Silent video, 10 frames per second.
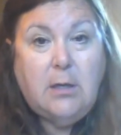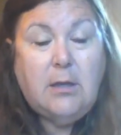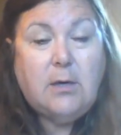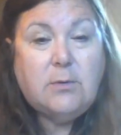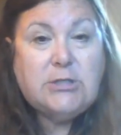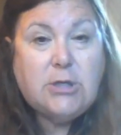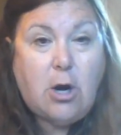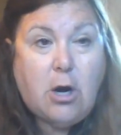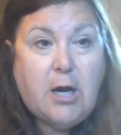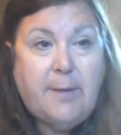There was an
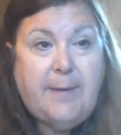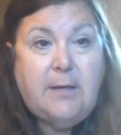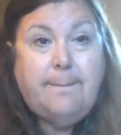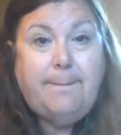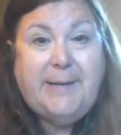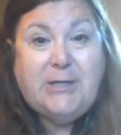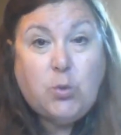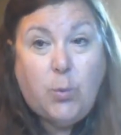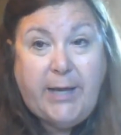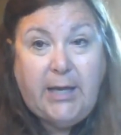argument
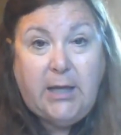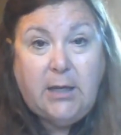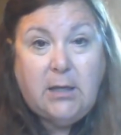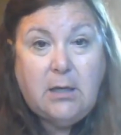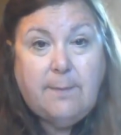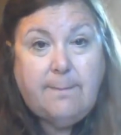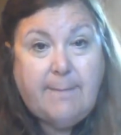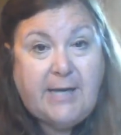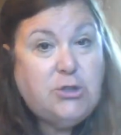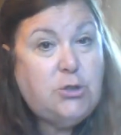between
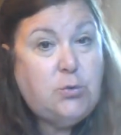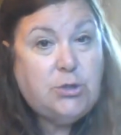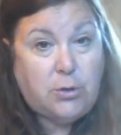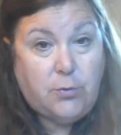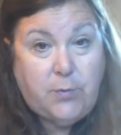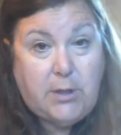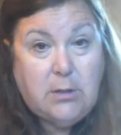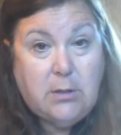my 2 children.